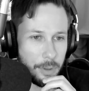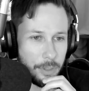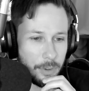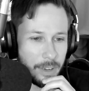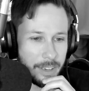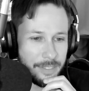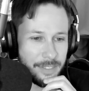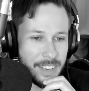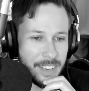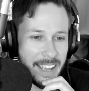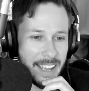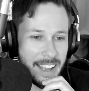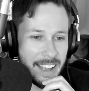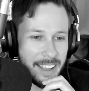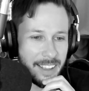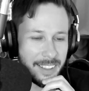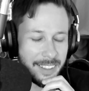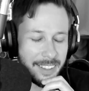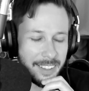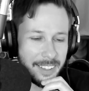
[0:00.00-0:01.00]
but they're like,
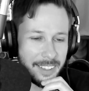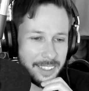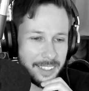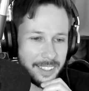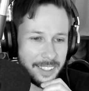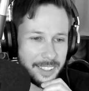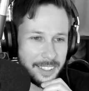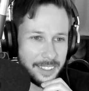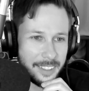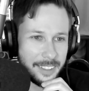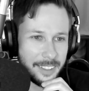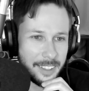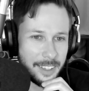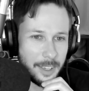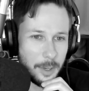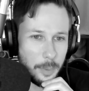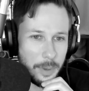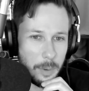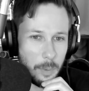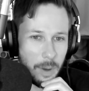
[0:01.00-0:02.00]
nah
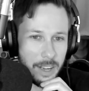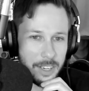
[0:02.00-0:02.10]
can we